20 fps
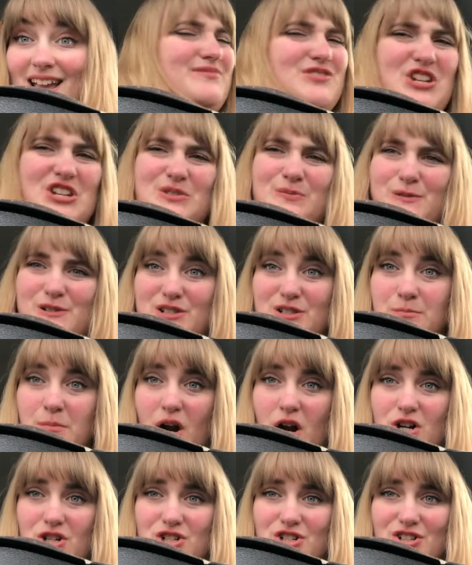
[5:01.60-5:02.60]
just went to
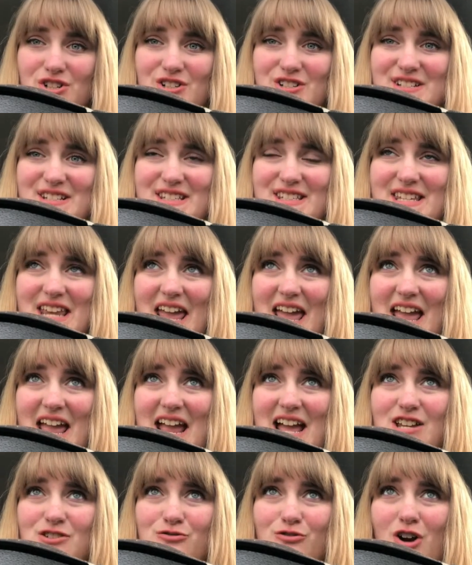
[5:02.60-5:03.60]
Marshall's
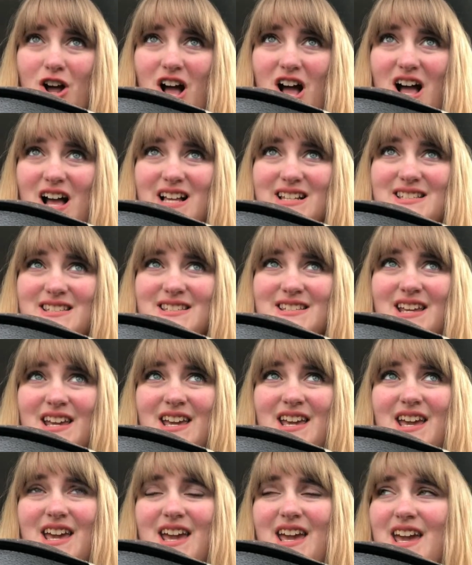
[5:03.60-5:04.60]
and Ross,
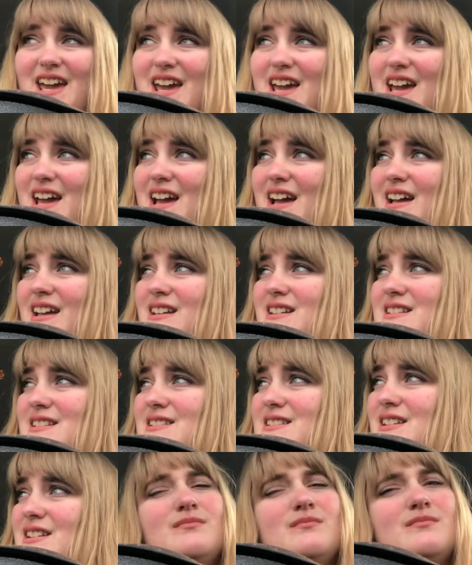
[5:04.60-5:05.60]

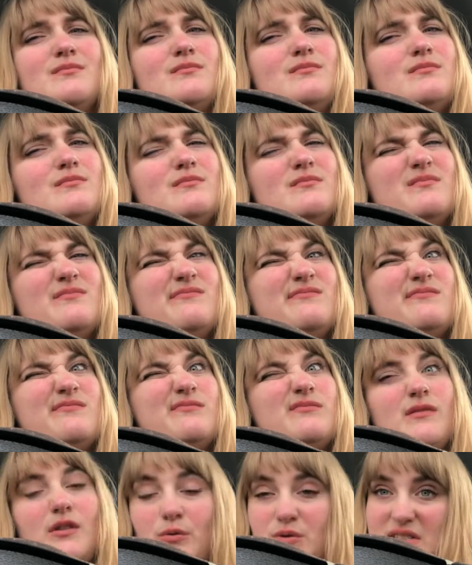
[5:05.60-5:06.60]
and
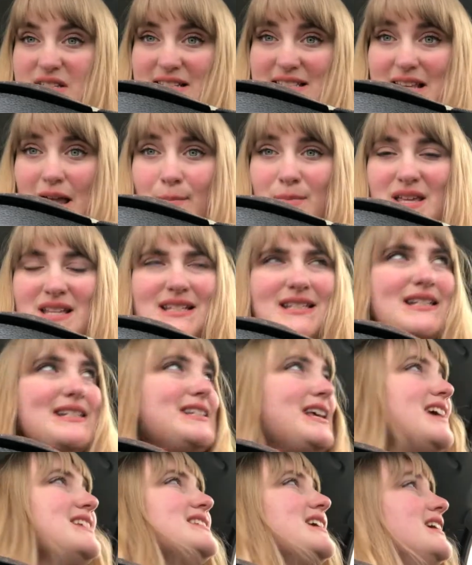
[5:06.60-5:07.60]
it was a
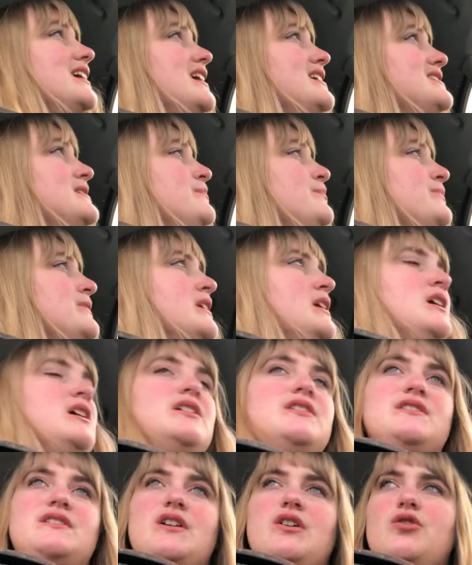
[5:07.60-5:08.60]
semi-success, I guess.
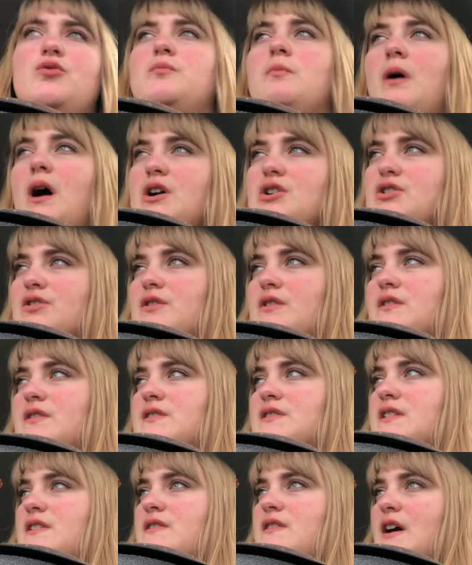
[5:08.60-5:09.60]
So
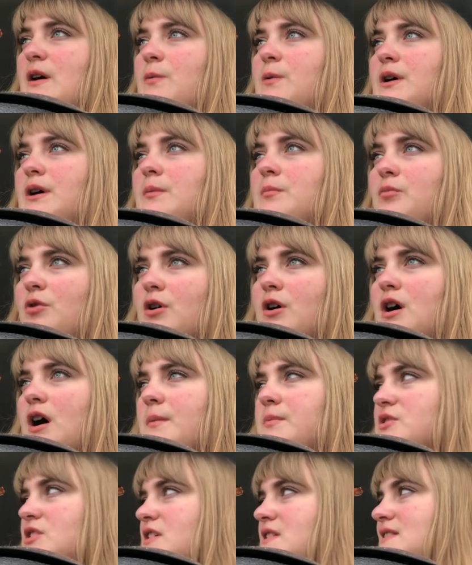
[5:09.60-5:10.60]
Marshall's, there were more
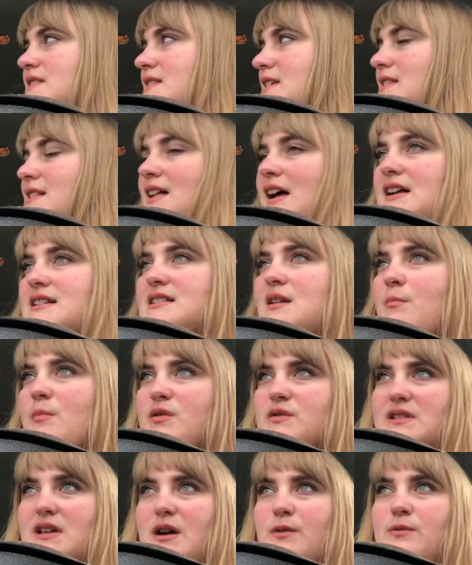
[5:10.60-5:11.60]
options than the last time
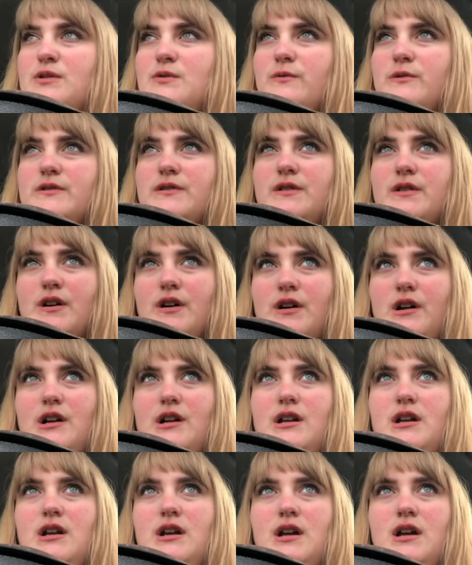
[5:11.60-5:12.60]
I was there, which was
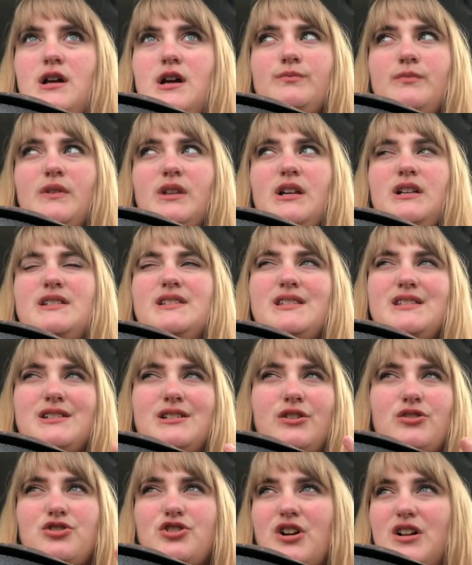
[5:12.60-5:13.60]
good.
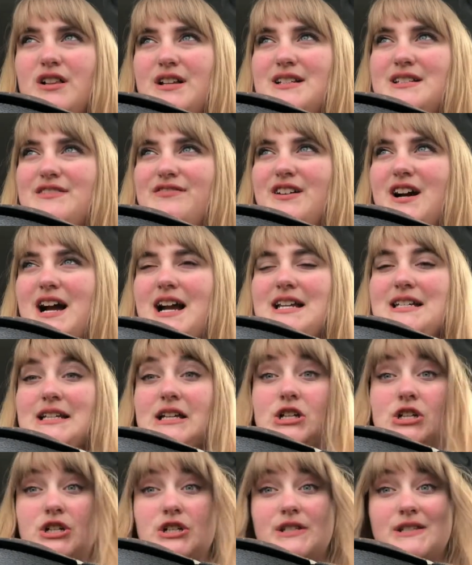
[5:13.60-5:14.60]
Still struggling to find
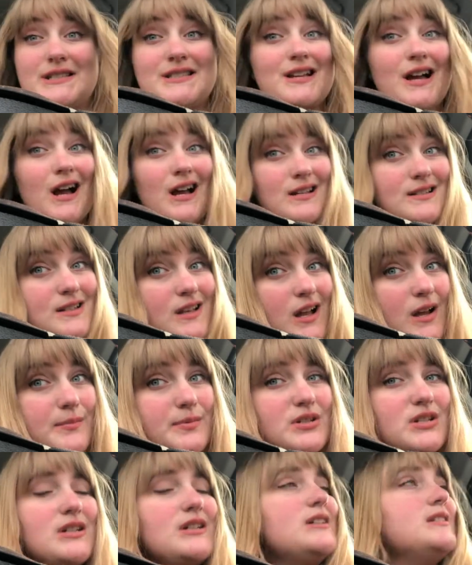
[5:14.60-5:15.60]
like good size
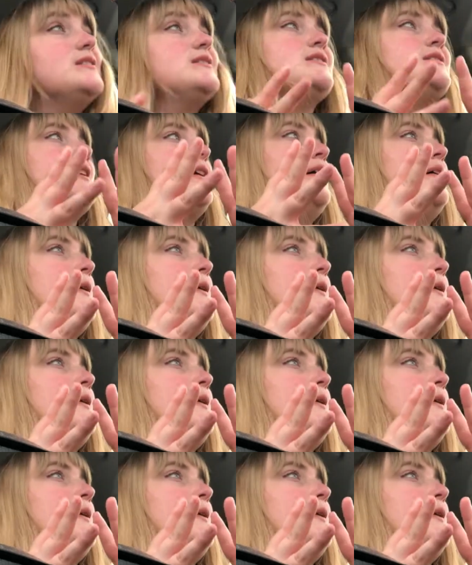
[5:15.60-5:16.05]
options,